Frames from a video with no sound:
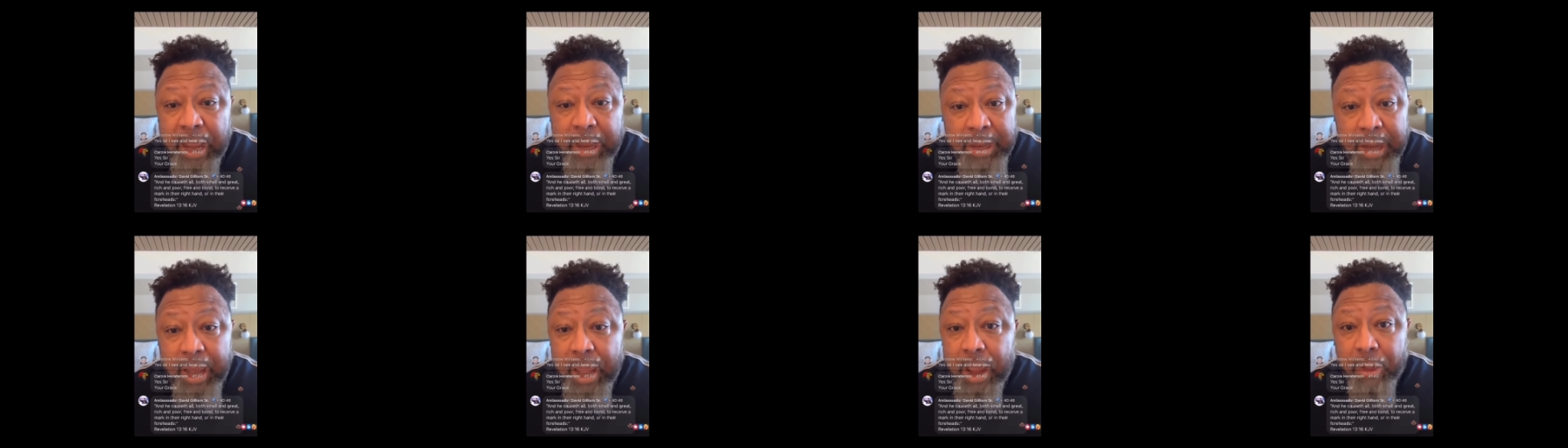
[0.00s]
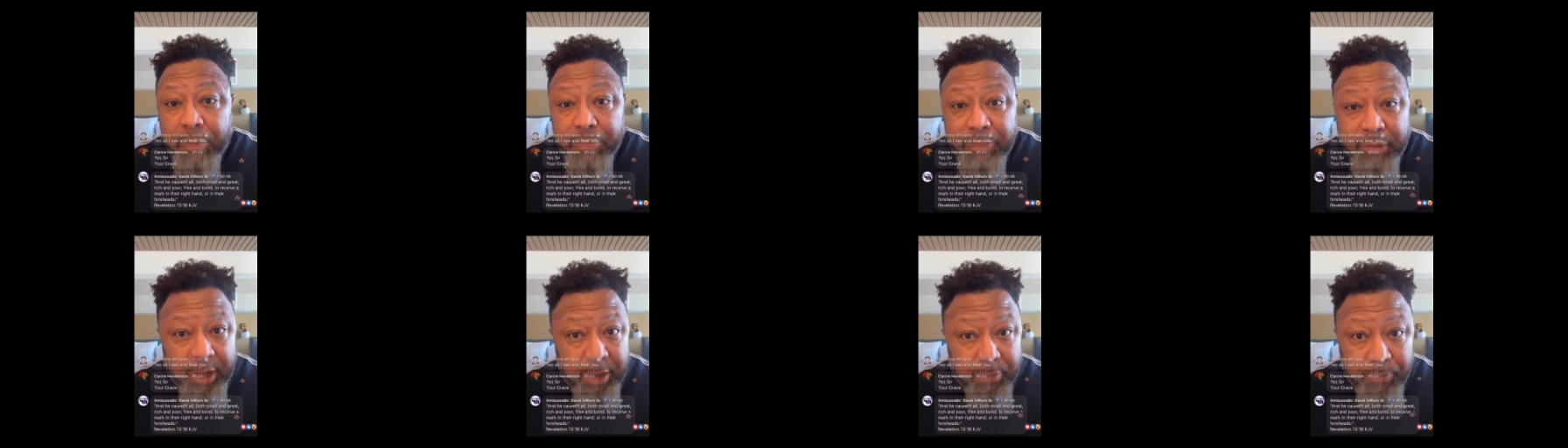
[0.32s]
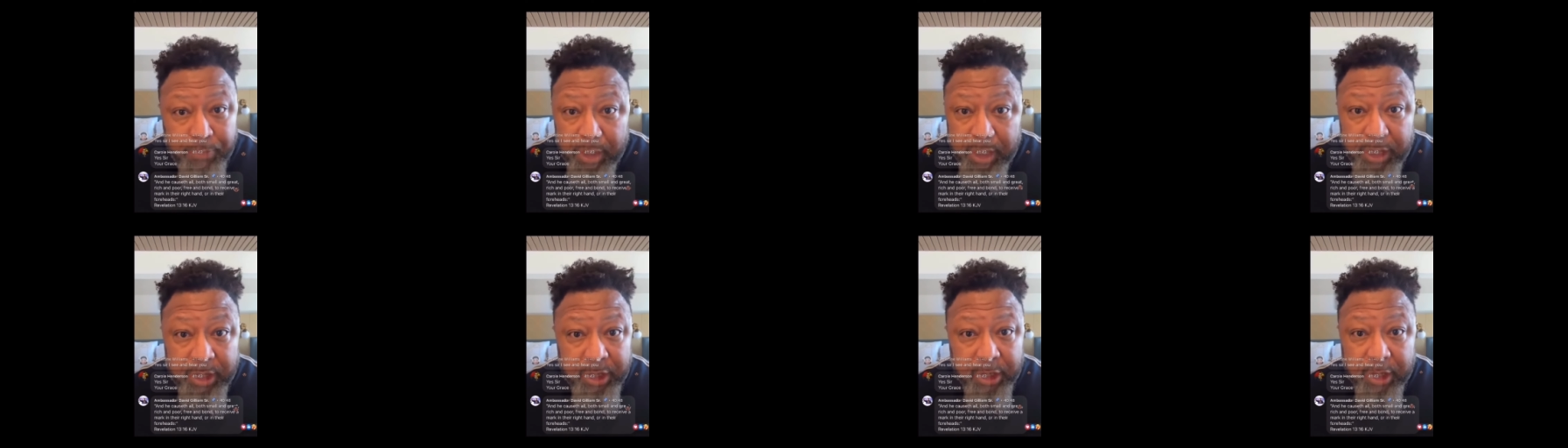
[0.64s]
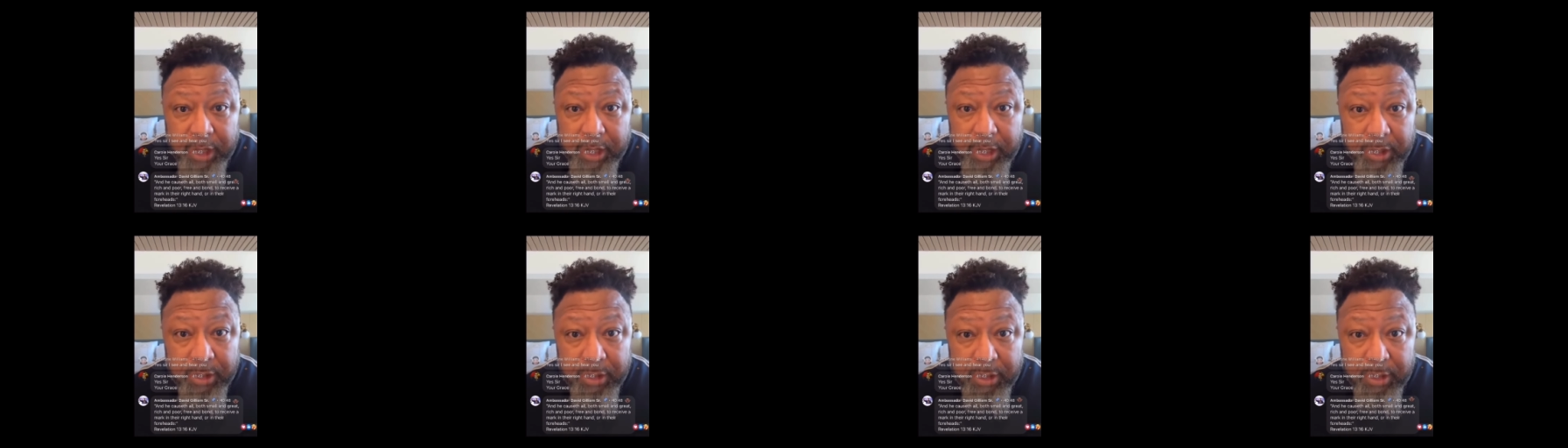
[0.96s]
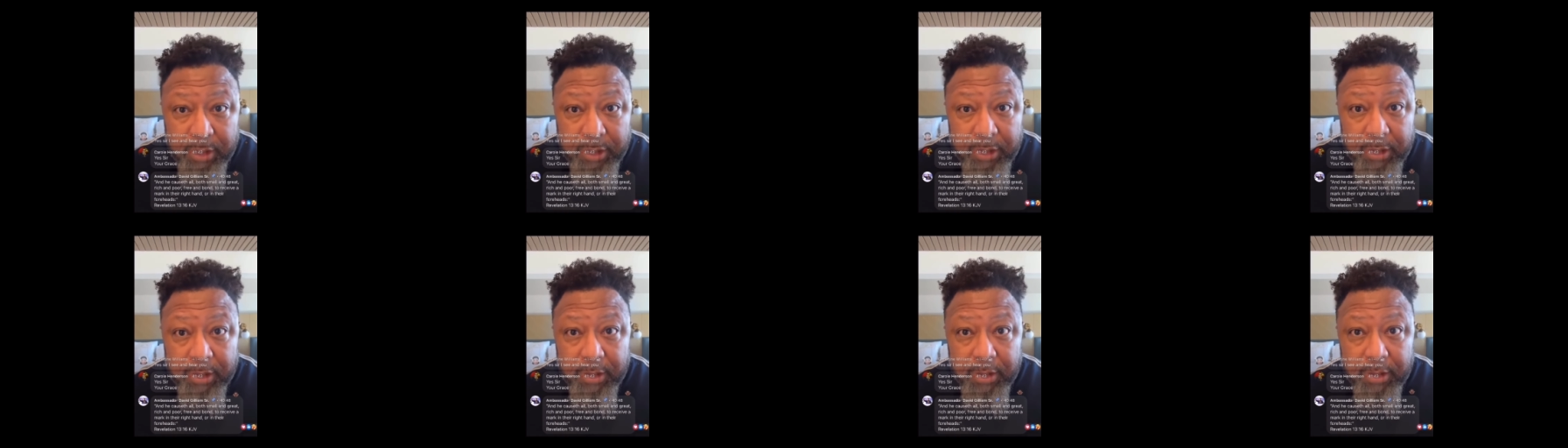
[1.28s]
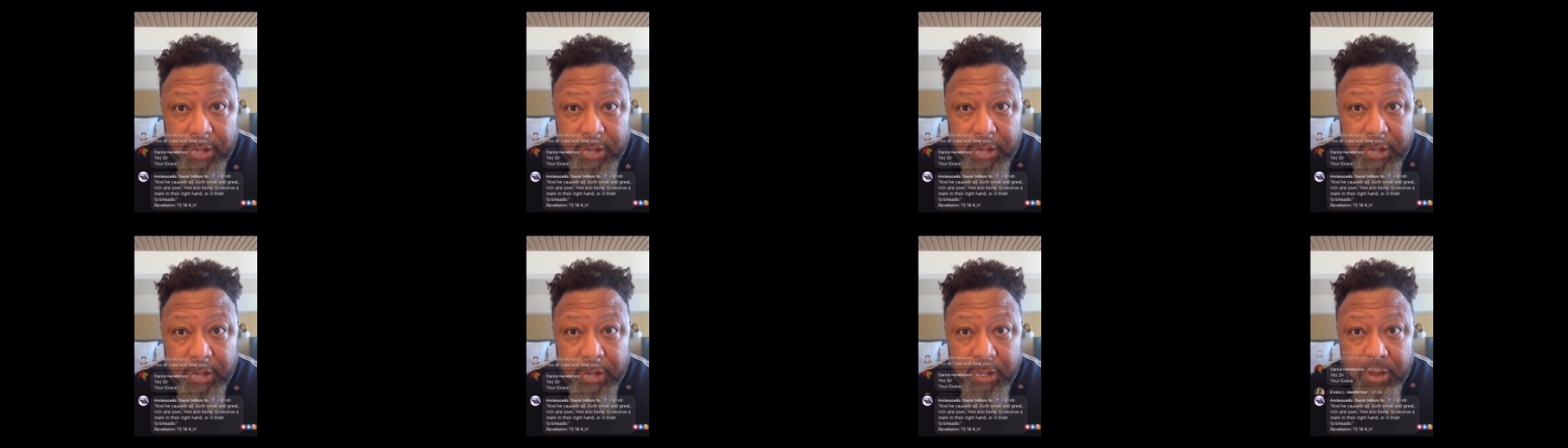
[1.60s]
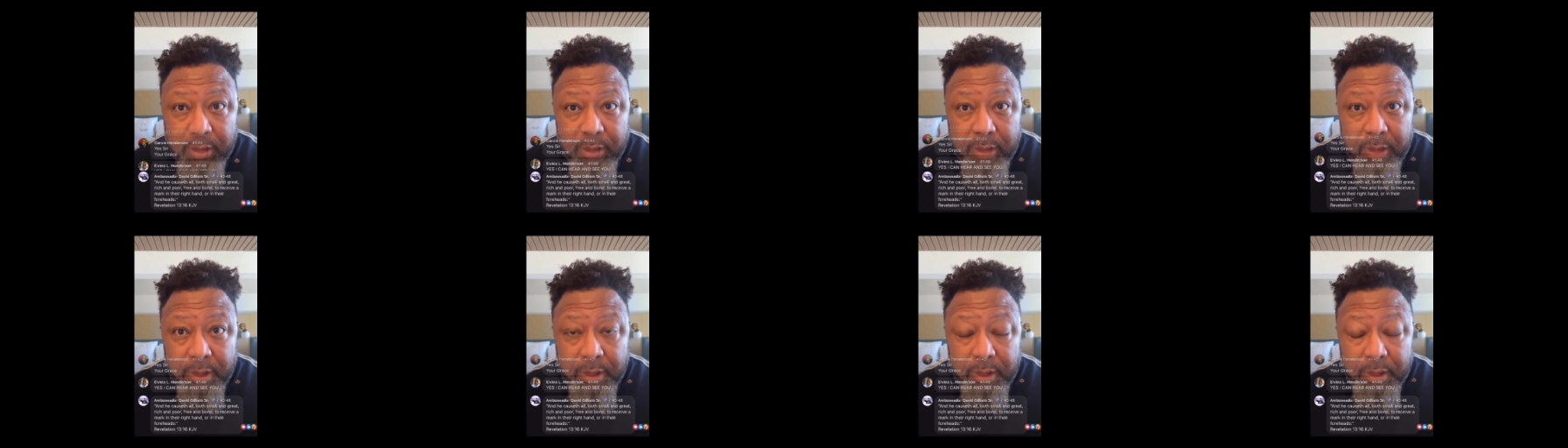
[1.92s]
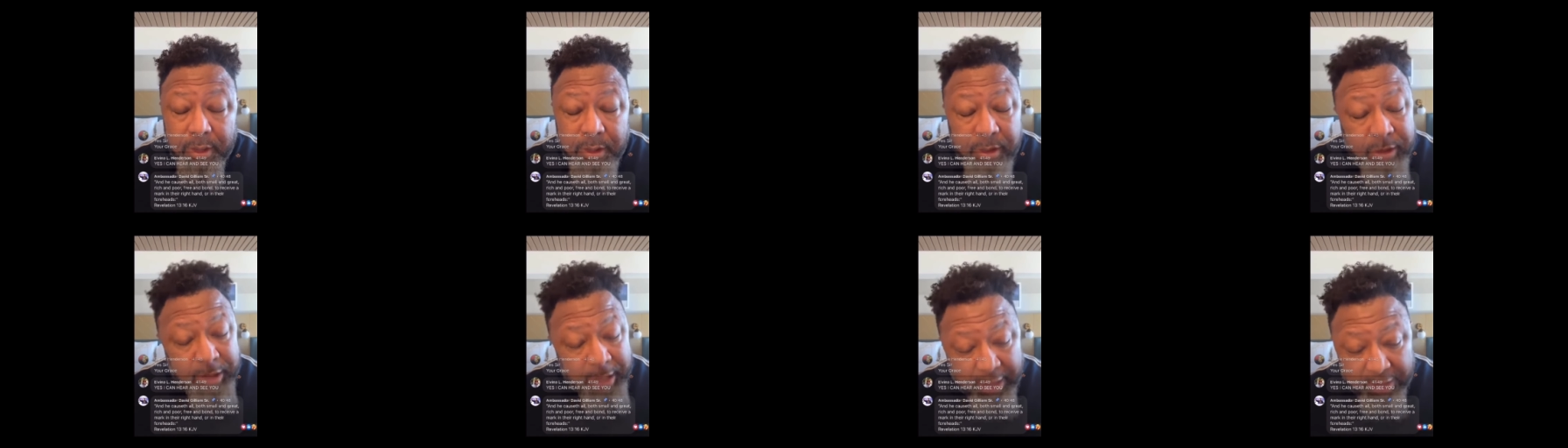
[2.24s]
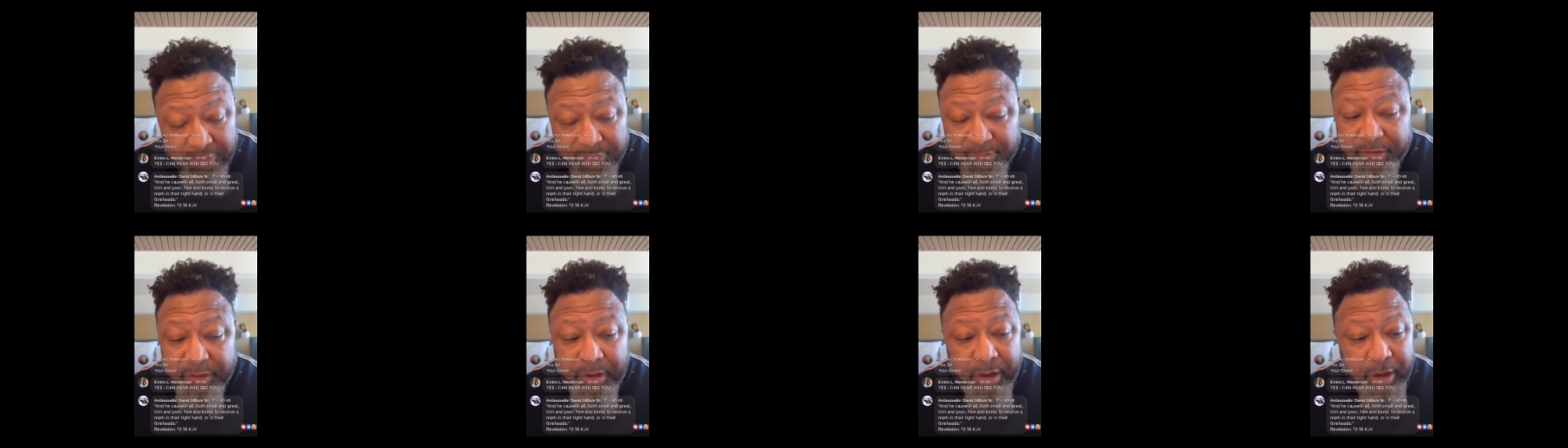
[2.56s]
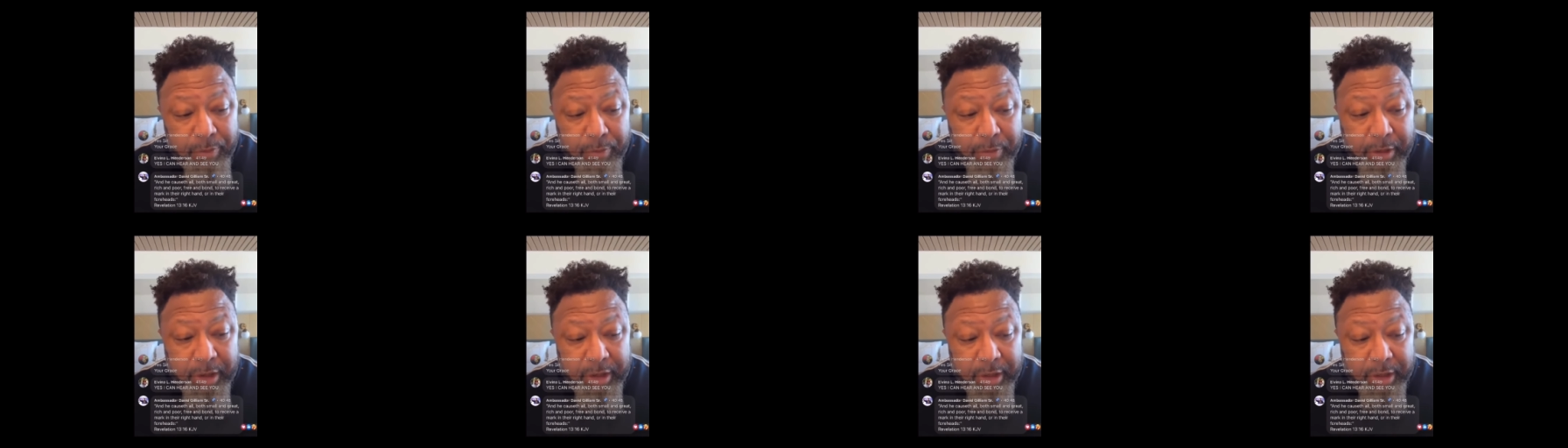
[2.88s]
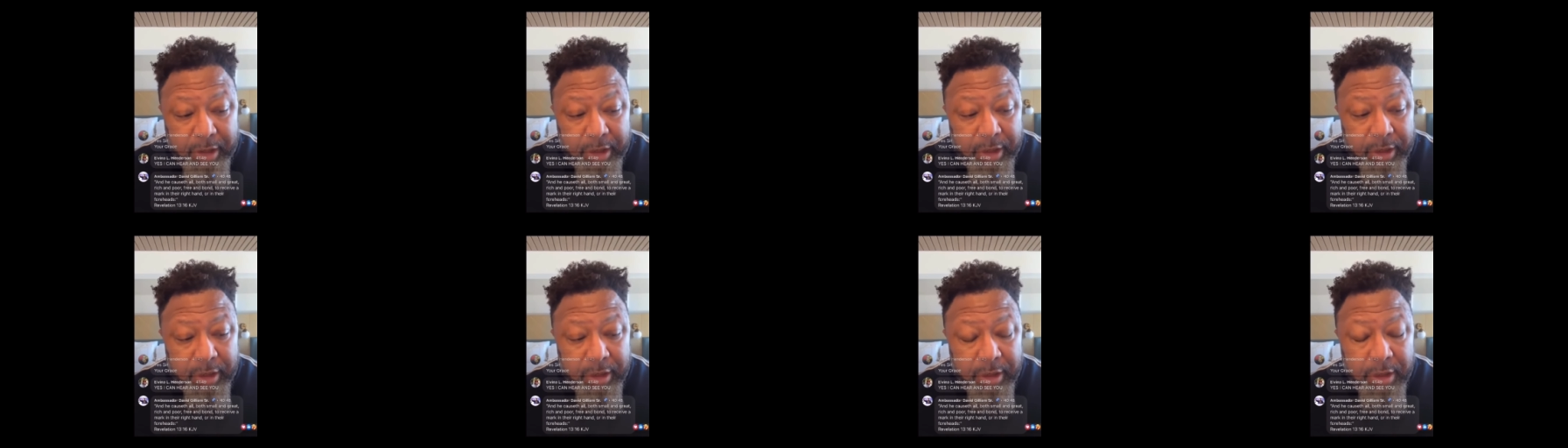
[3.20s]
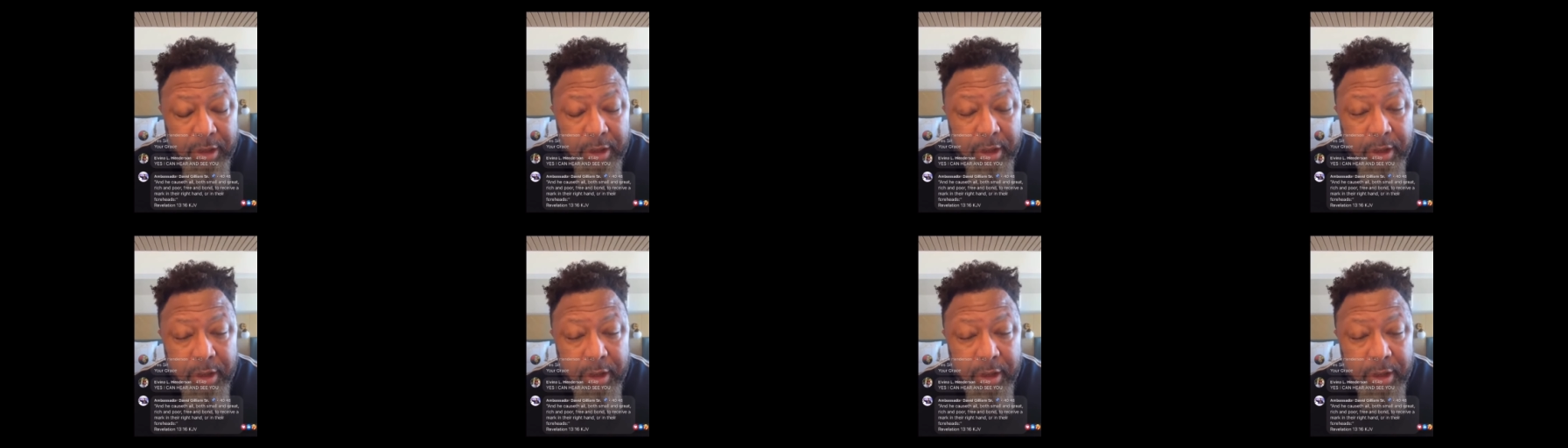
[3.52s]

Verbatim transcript: and now they're admitting it. Yes, they're admitting it.